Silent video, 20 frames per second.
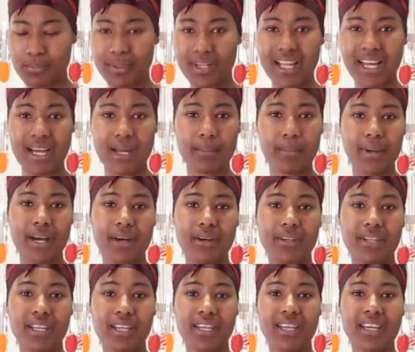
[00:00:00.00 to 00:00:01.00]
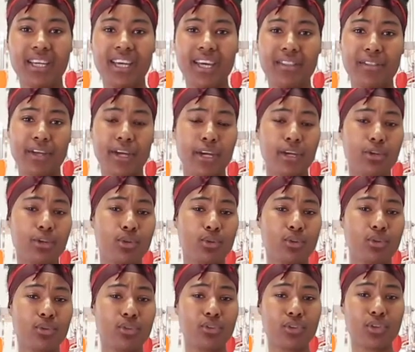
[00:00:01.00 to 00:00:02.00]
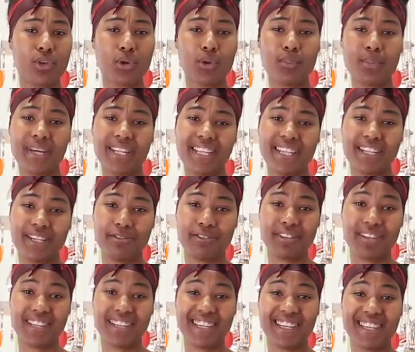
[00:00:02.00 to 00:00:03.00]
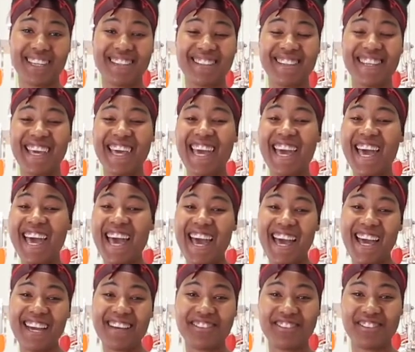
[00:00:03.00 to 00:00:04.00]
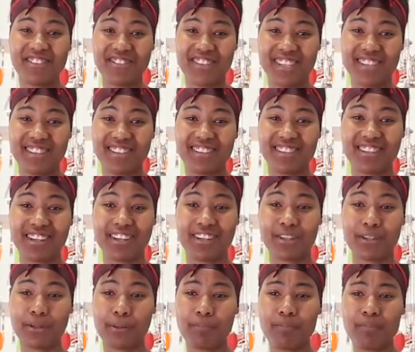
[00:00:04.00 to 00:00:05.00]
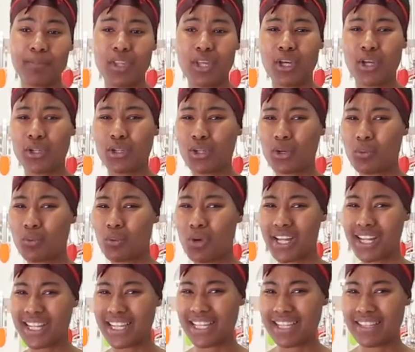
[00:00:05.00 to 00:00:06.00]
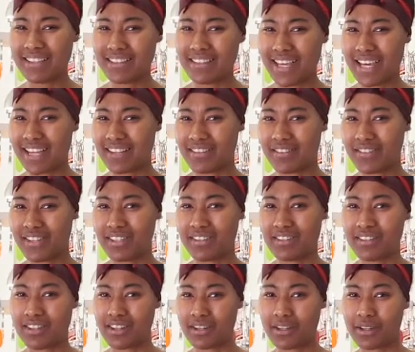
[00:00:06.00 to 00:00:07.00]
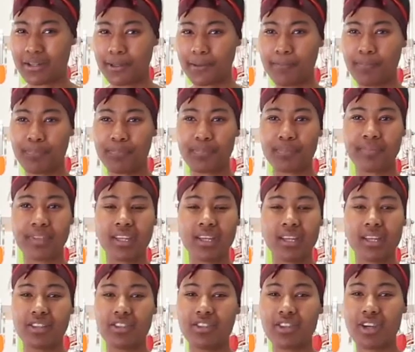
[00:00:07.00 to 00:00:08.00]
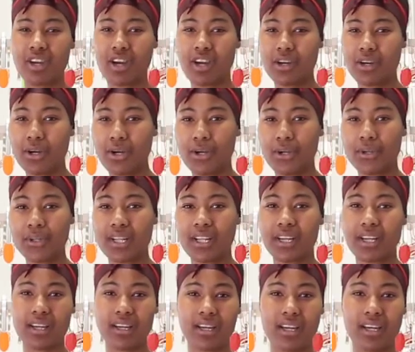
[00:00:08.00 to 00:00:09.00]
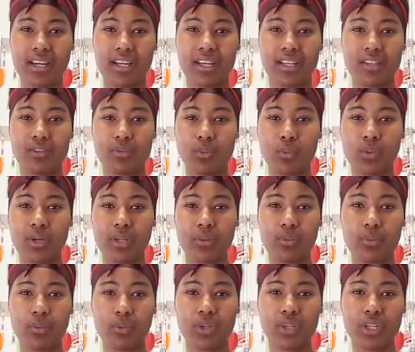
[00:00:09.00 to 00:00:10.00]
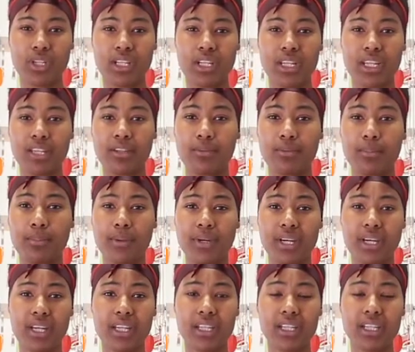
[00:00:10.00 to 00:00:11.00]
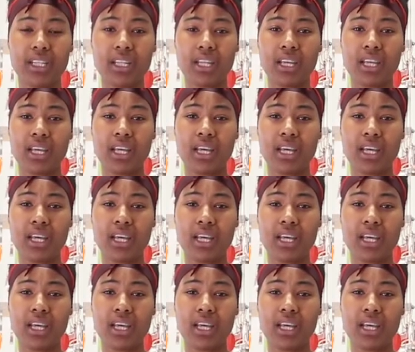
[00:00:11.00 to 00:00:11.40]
black powder that can do so many different things. Activated charcoal. Now, what is activated charcoal? Charcoal occurs when wood is burned